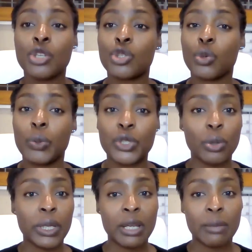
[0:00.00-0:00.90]
So when we're
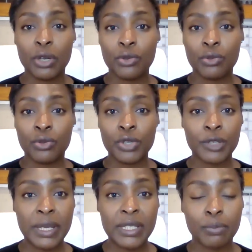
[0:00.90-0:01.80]
talking about
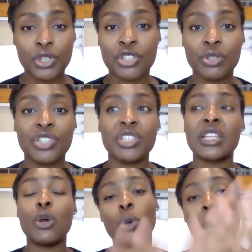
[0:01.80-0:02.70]
risk-based approach, it's not
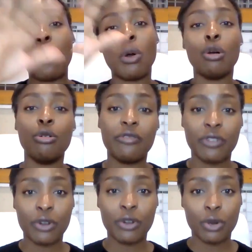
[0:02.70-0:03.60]
just, oh, our
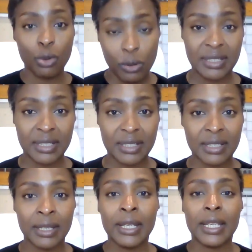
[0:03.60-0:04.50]
overall
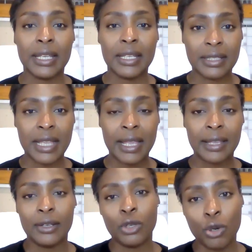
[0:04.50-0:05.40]
business is
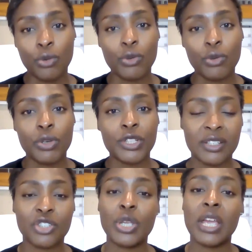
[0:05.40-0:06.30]
a low-risk
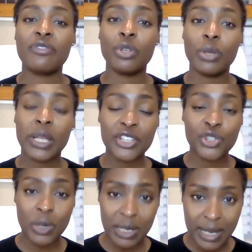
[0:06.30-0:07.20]
business. You have to look
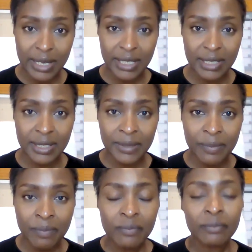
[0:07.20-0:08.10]
at your clients.
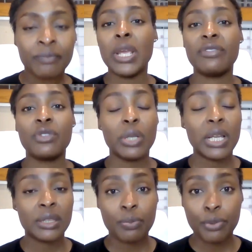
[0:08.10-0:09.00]
You have to
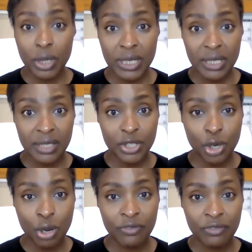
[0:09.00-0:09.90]
look at the products
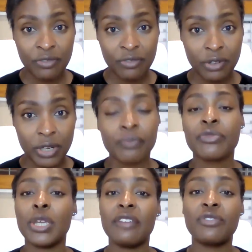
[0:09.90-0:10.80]
that you're offering.
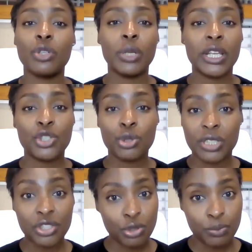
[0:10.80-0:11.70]
You have to look at your
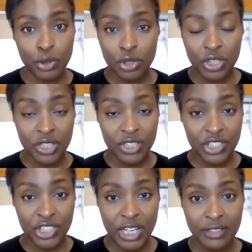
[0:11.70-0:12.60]
distribution
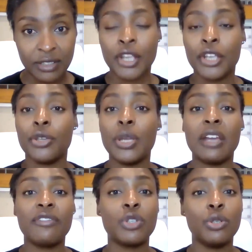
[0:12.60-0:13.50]
channels. You
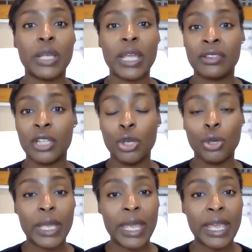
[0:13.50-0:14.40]
have to look at the
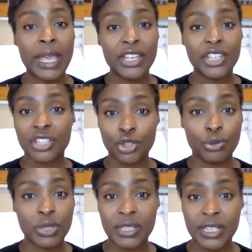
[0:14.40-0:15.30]
locations and
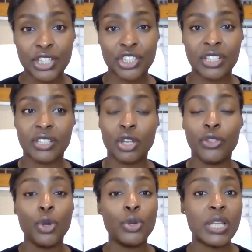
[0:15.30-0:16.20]
jurisdictions.
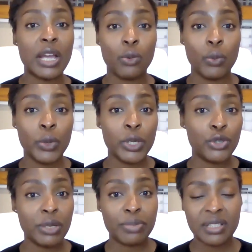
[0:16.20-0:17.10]
Are we
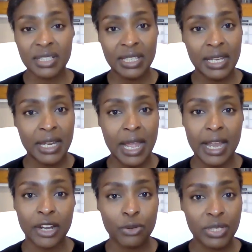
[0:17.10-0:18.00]
doing businesses in any
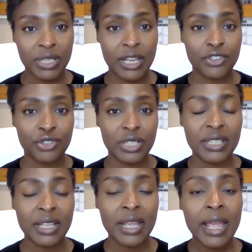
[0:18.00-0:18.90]
high-risk countries?